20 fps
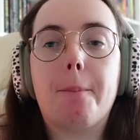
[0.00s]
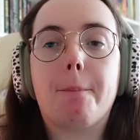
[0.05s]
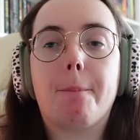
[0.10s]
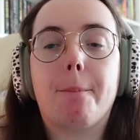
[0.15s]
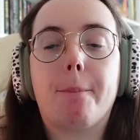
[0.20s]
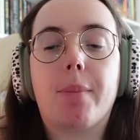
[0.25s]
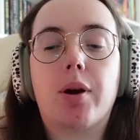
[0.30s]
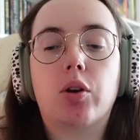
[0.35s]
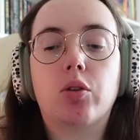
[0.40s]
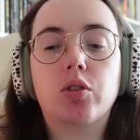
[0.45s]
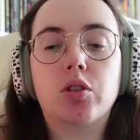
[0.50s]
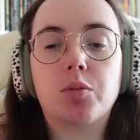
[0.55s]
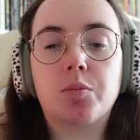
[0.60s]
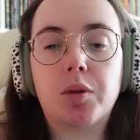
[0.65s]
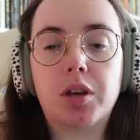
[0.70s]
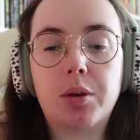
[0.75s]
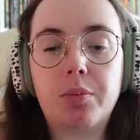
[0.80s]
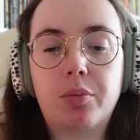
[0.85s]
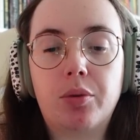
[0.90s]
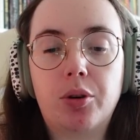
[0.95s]
Most
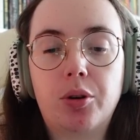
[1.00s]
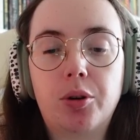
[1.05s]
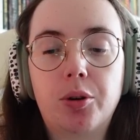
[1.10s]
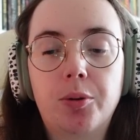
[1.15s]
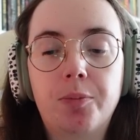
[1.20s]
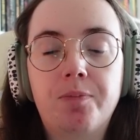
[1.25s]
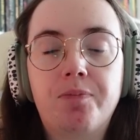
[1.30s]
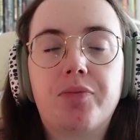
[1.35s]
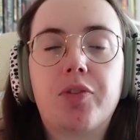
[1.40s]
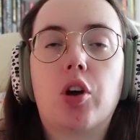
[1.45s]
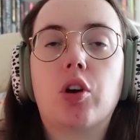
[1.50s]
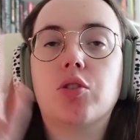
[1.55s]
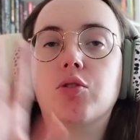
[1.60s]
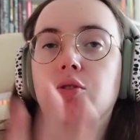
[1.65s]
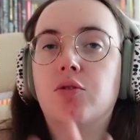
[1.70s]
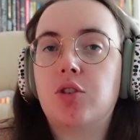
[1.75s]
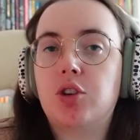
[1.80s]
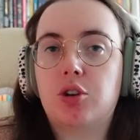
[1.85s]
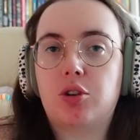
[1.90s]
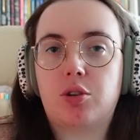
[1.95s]
people, also
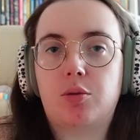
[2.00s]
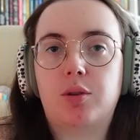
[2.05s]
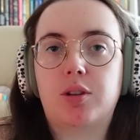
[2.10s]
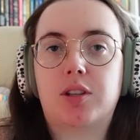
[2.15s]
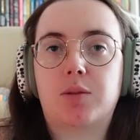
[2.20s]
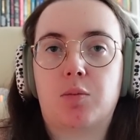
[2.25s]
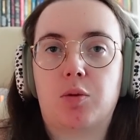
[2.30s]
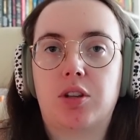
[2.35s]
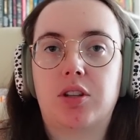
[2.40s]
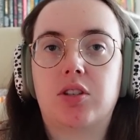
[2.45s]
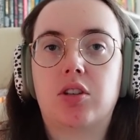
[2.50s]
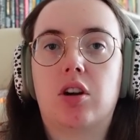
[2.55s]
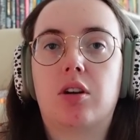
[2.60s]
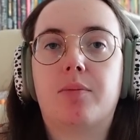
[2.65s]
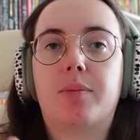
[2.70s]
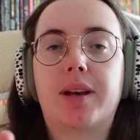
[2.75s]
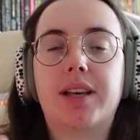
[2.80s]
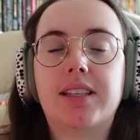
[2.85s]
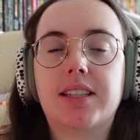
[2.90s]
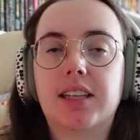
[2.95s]
if you don't know what sprints are,
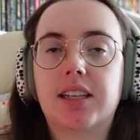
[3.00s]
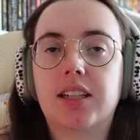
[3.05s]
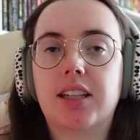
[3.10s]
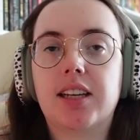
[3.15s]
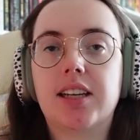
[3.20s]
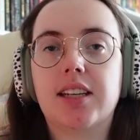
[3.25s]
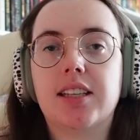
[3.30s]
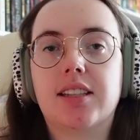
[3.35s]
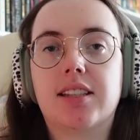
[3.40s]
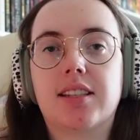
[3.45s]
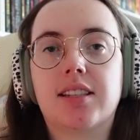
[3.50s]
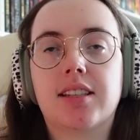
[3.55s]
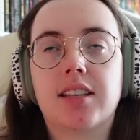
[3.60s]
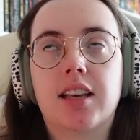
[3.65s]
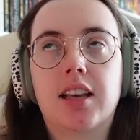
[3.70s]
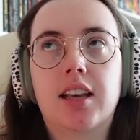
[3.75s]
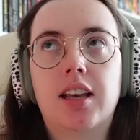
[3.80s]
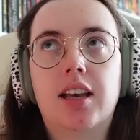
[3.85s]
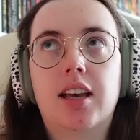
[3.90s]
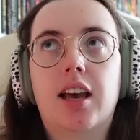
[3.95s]
basically it's,
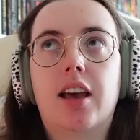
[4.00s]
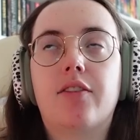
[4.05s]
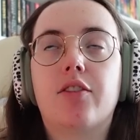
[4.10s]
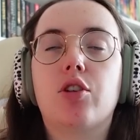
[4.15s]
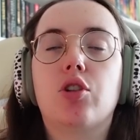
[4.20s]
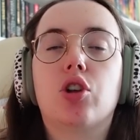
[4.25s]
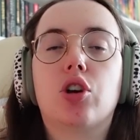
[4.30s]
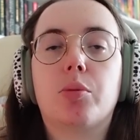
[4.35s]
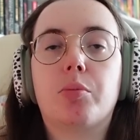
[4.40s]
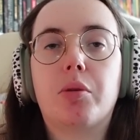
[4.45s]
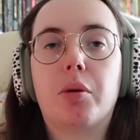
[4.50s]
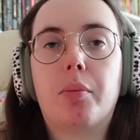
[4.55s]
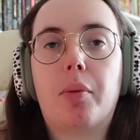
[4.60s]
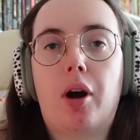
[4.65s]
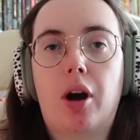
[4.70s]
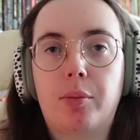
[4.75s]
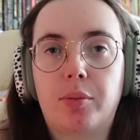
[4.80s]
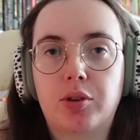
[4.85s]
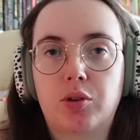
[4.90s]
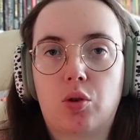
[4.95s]
if you look up the
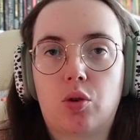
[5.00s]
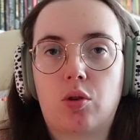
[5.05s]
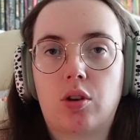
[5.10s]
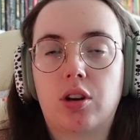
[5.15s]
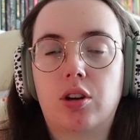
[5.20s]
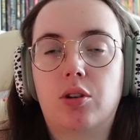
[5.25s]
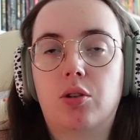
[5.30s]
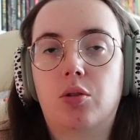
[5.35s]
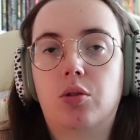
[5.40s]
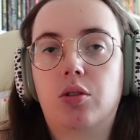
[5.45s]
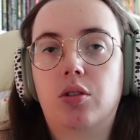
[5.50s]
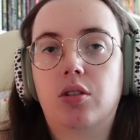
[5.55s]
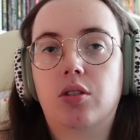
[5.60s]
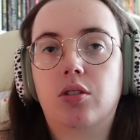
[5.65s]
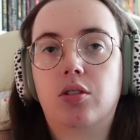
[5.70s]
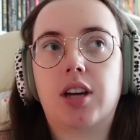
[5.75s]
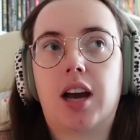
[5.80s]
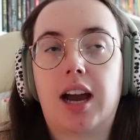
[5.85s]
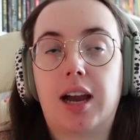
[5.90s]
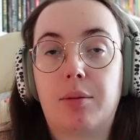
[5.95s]
Pomodoro
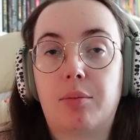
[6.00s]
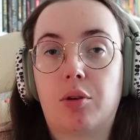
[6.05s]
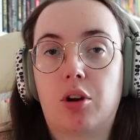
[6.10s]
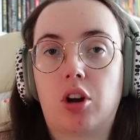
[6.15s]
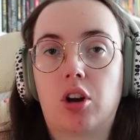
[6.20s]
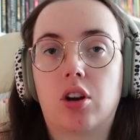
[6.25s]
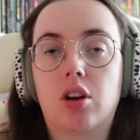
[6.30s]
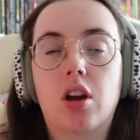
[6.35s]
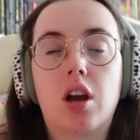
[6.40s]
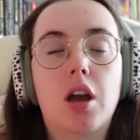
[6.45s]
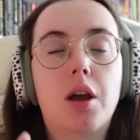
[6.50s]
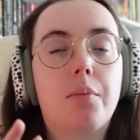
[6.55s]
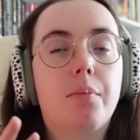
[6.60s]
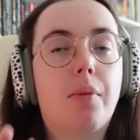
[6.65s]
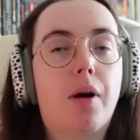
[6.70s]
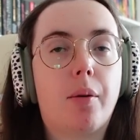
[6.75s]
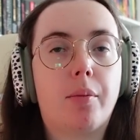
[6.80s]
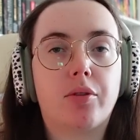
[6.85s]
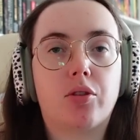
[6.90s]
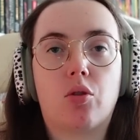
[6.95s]
timer,
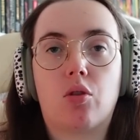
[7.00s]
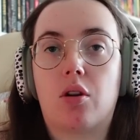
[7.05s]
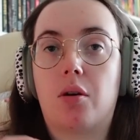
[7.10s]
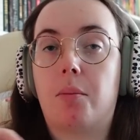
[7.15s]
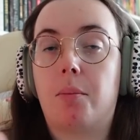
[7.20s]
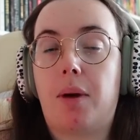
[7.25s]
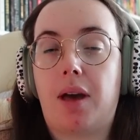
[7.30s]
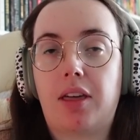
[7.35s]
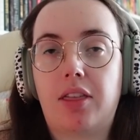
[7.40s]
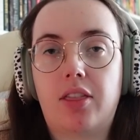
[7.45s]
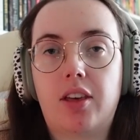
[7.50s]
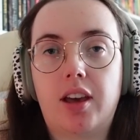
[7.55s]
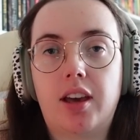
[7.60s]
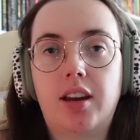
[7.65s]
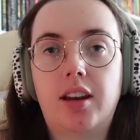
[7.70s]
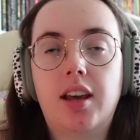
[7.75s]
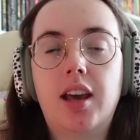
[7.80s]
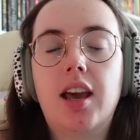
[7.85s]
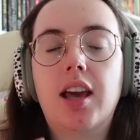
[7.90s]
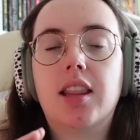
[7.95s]
Pomodoro
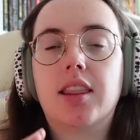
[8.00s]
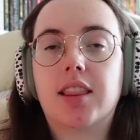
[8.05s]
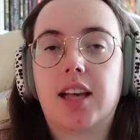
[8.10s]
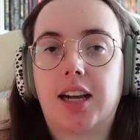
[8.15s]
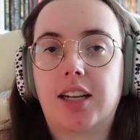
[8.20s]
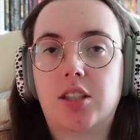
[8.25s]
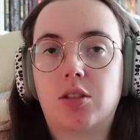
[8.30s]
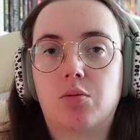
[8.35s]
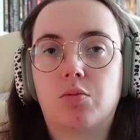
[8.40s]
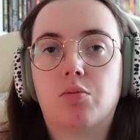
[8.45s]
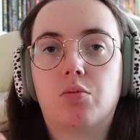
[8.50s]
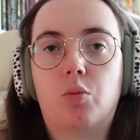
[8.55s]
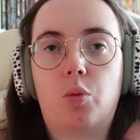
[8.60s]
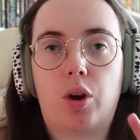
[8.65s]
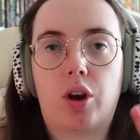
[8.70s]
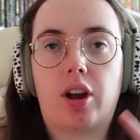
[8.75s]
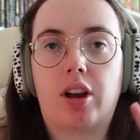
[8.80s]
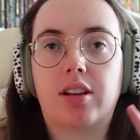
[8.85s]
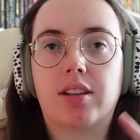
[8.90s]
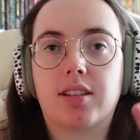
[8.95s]
method, that's
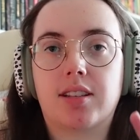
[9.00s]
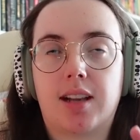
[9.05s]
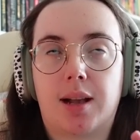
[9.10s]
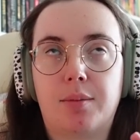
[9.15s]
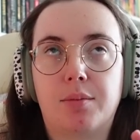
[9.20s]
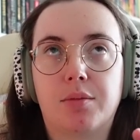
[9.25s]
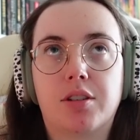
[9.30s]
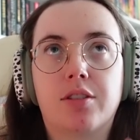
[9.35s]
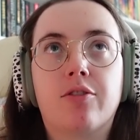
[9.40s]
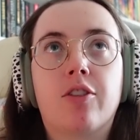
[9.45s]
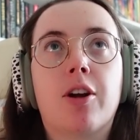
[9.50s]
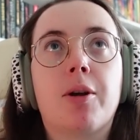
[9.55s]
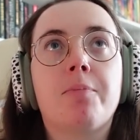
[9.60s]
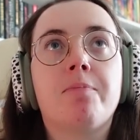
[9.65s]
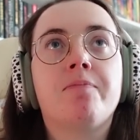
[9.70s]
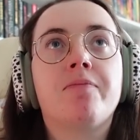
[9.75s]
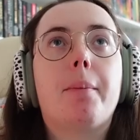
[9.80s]
where it stems from.